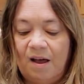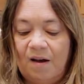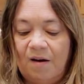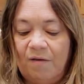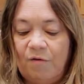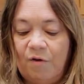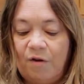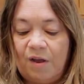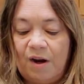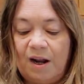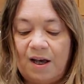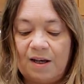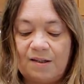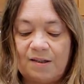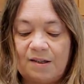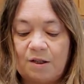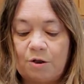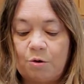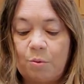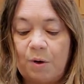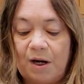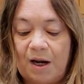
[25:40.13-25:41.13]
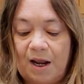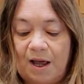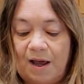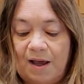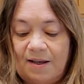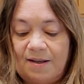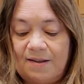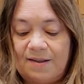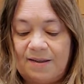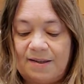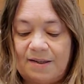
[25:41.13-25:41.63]
for the next 3
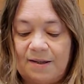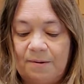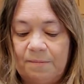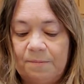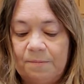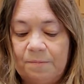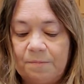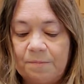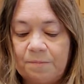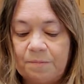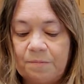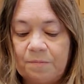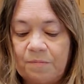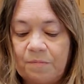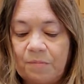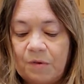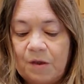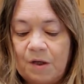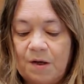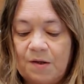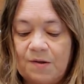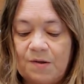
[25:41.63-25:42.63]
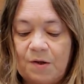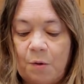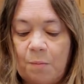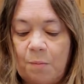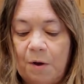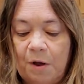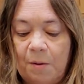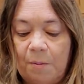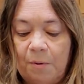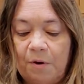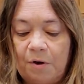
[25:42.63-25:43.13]
days. So
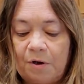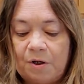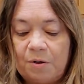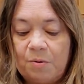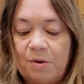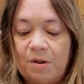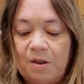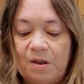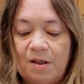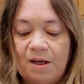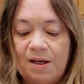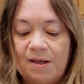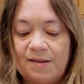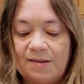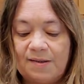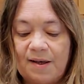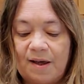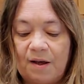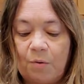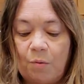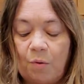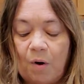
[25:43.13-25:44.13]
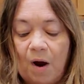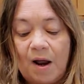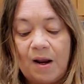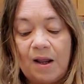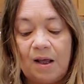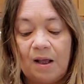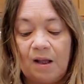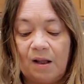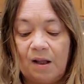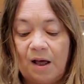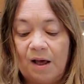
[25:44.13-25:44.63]
people are doing things like
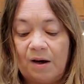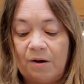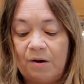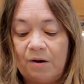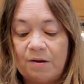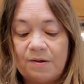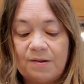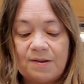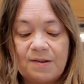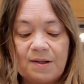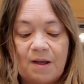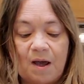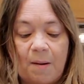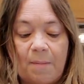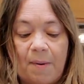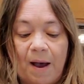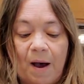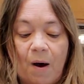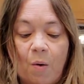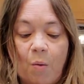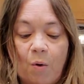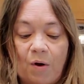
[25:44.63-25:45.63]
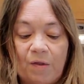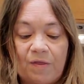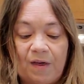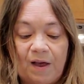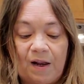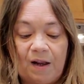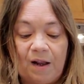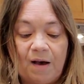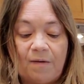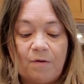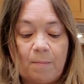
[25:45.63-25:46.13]
writing letters about what they
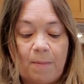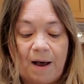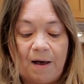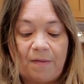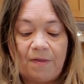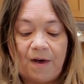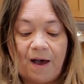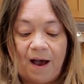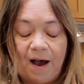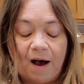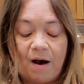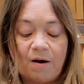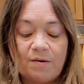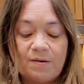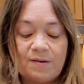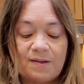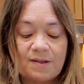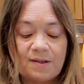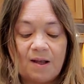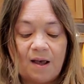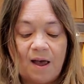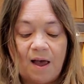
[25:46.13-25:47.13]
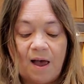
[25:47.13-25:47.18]
love about the house,